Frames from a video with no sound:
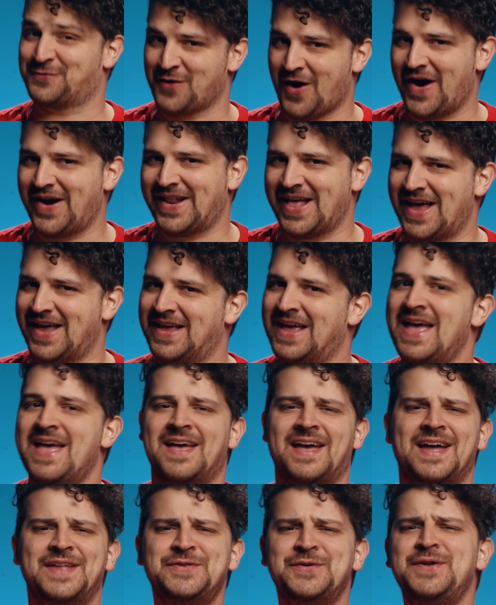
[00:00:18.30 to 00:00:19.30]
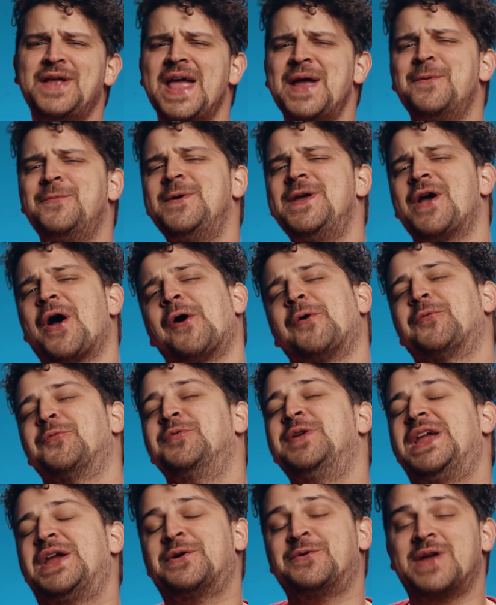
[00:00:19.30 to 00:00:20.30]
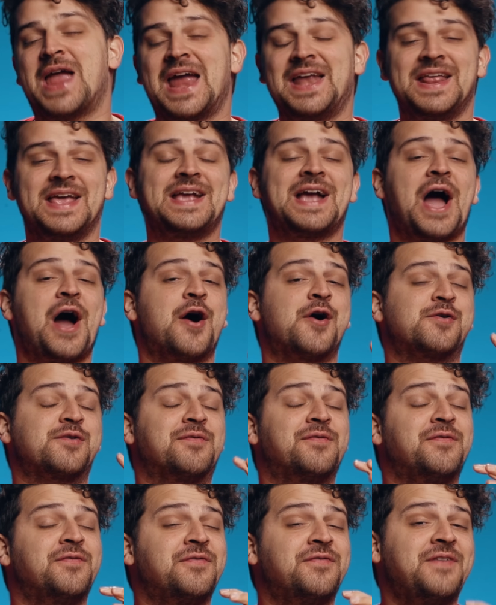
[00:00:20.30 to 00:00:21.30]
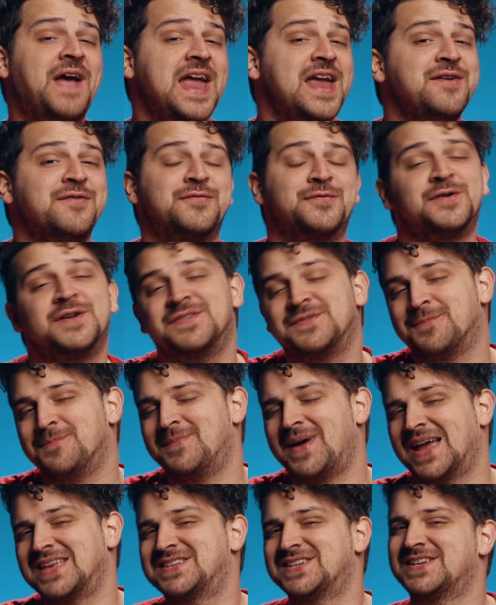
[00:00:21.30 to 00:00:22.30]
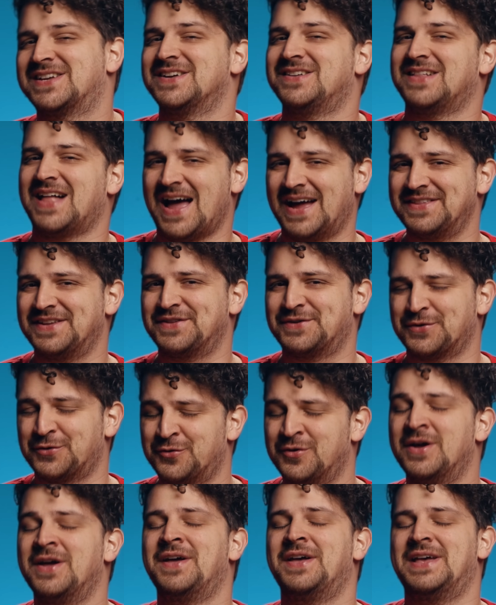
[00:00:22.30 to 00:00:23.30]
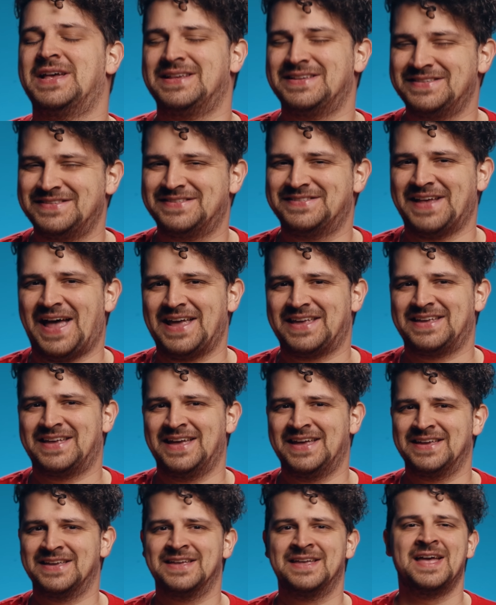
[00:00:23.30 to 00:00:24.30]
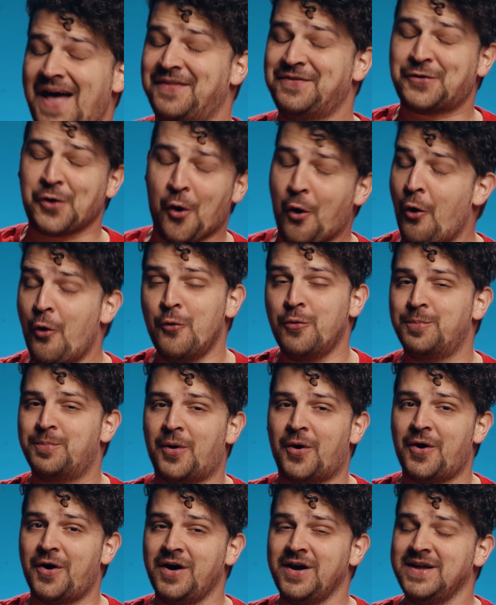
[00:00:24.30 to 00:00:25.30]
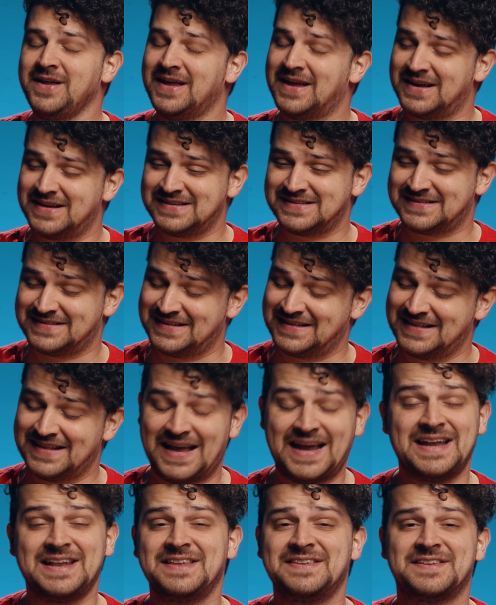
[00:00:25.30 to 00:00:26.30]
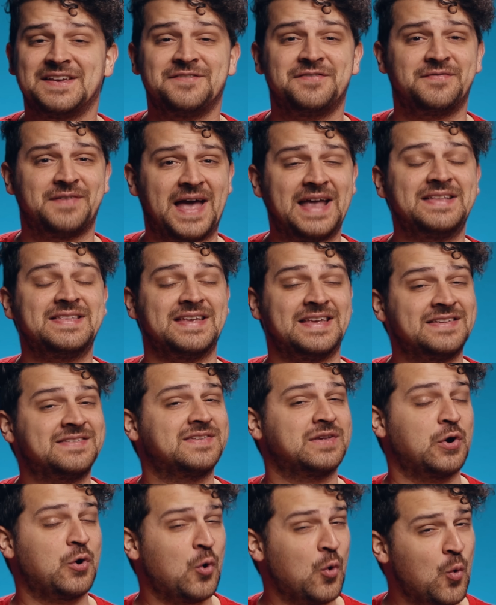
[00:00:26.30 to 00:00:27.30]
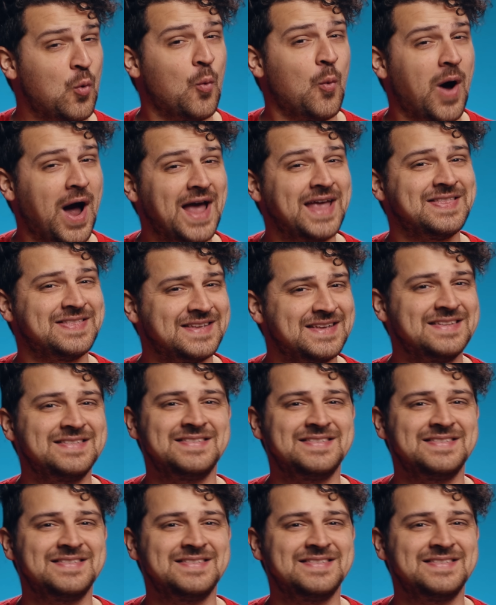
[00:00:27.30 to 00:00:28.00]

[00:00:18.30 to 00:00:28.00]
Friday. And today we are recreating our favorite magical editor, Zach King. And oh boy, his latest effect is quite